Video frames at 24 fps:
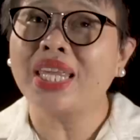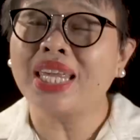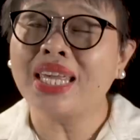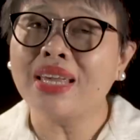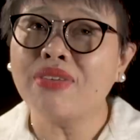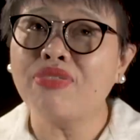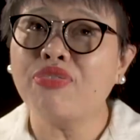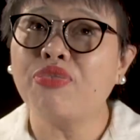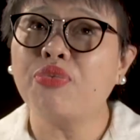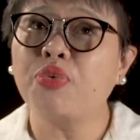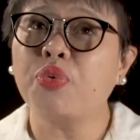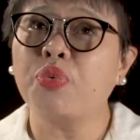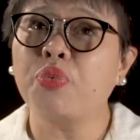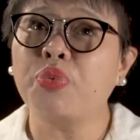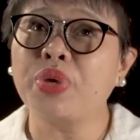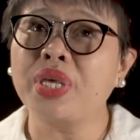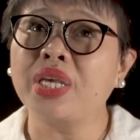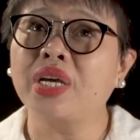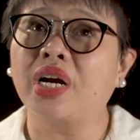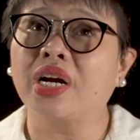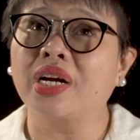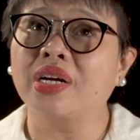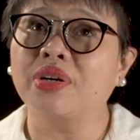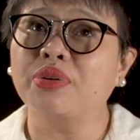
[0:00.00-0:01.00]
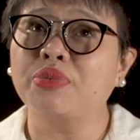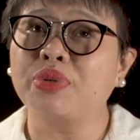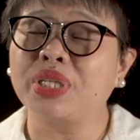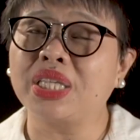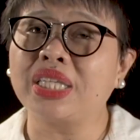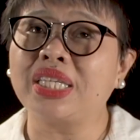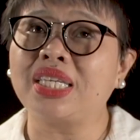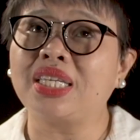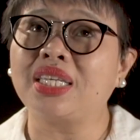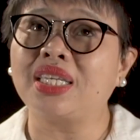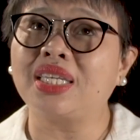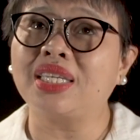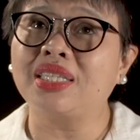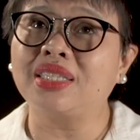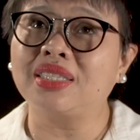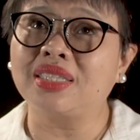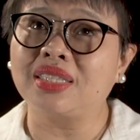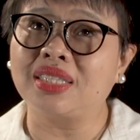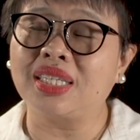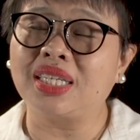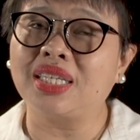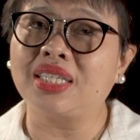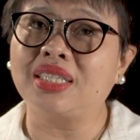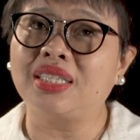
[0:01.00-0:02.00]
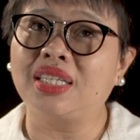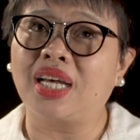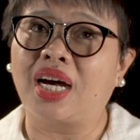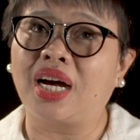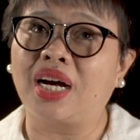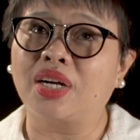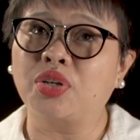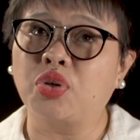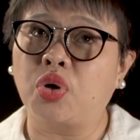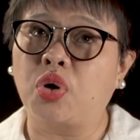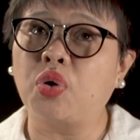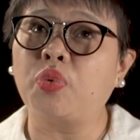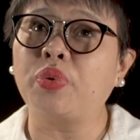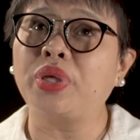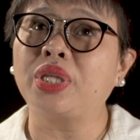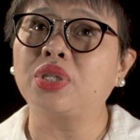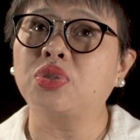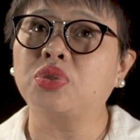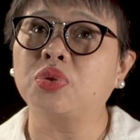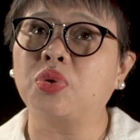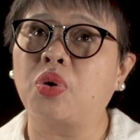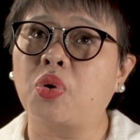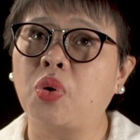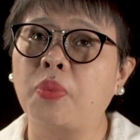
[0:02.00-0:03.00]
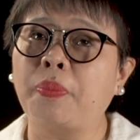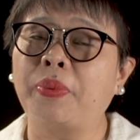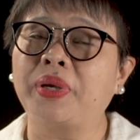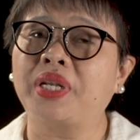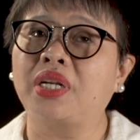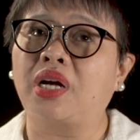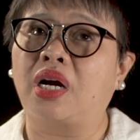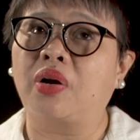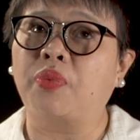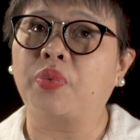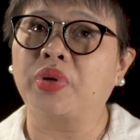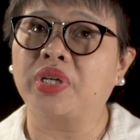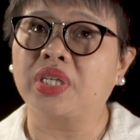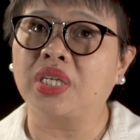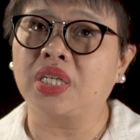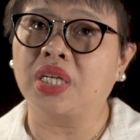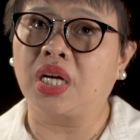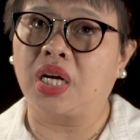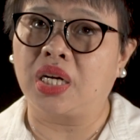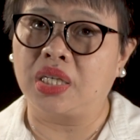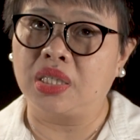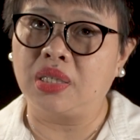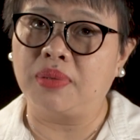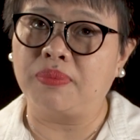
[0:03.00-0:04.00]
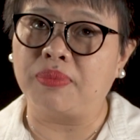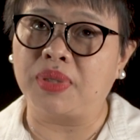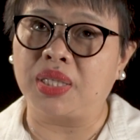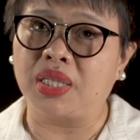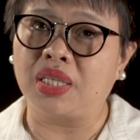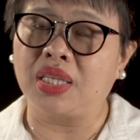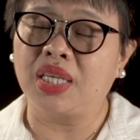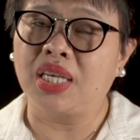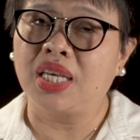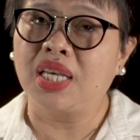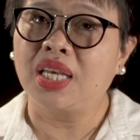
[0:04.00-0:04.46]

If we are really indeed going to open our economy,